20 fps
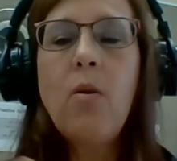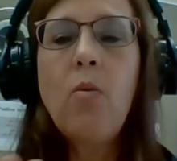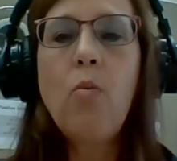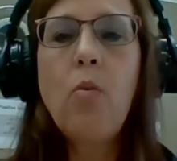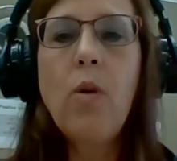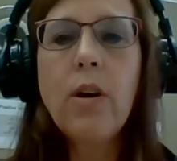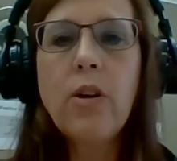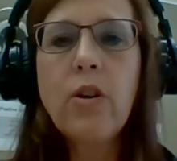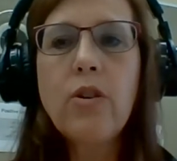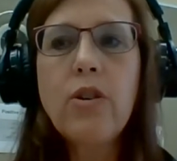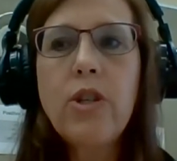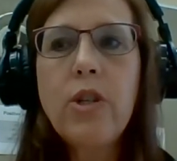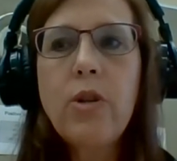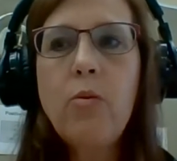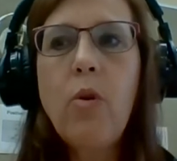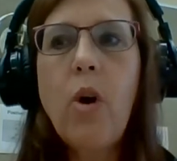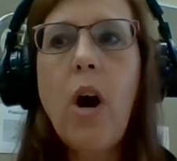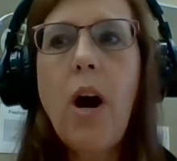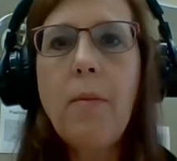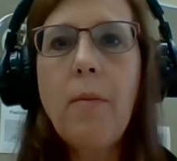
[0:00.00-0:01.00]
one or
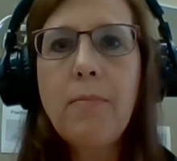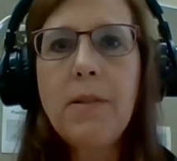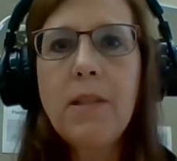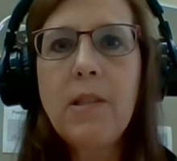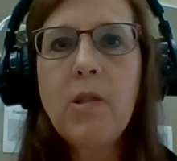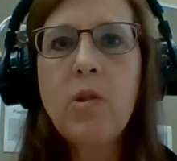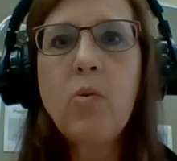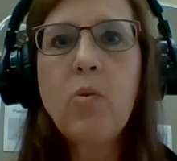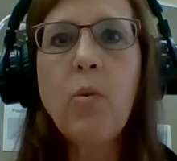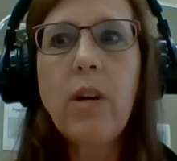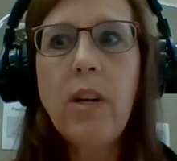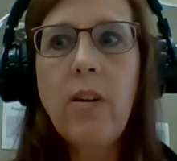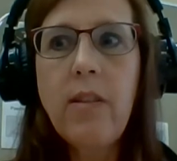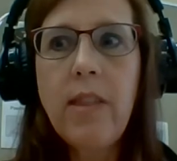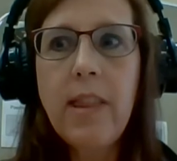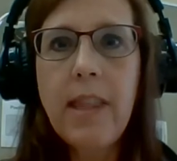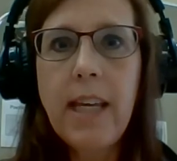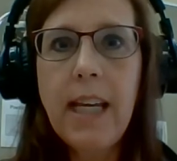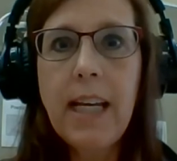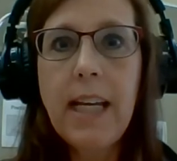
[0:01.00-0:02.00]
two options where you
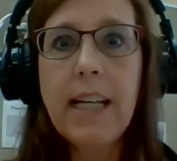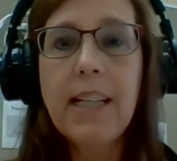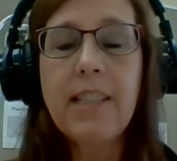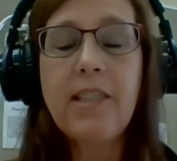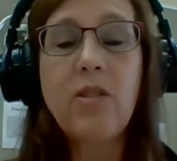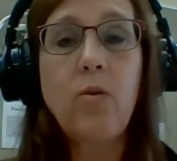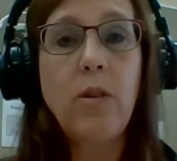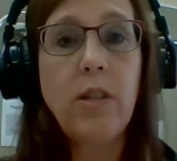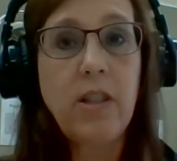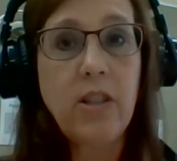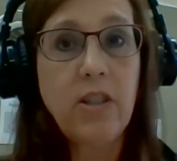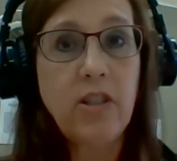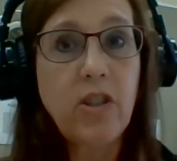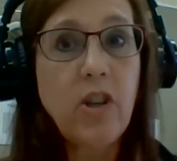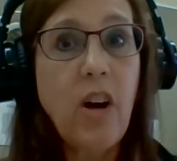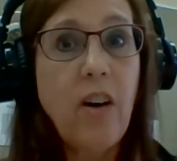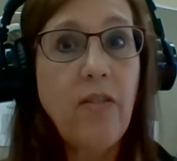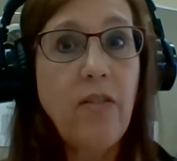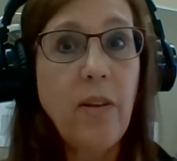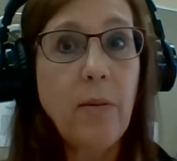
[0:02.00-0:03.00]
think it's going to
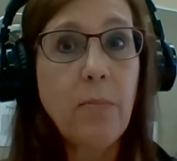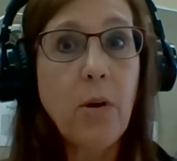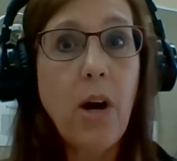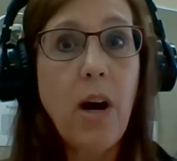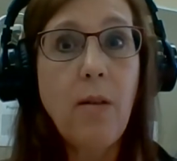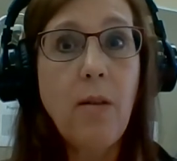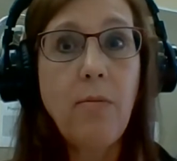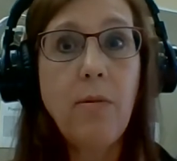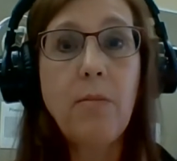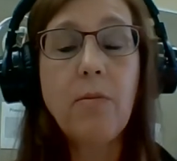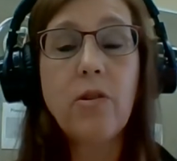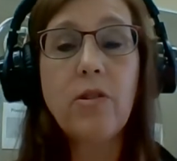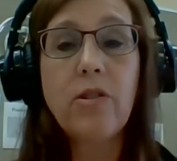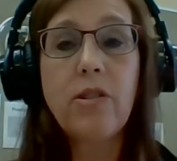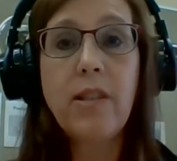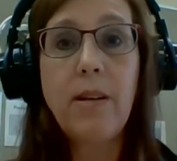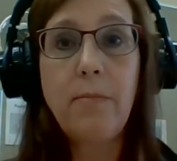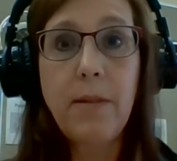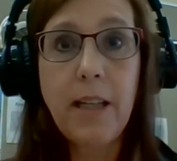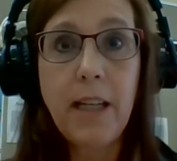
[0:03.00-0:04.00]
solve the problem or
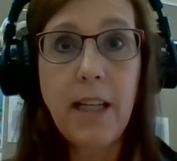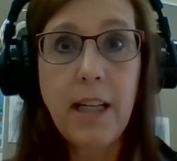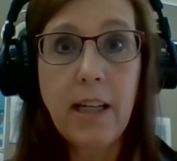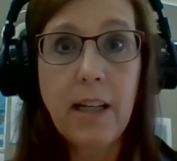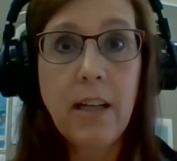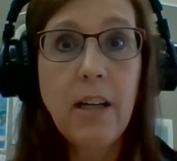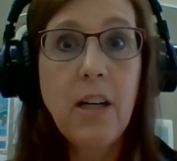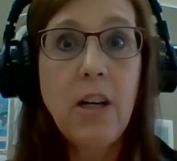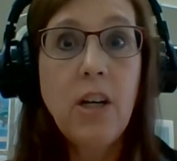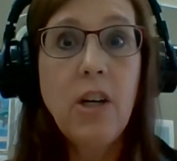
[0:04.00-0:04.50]
something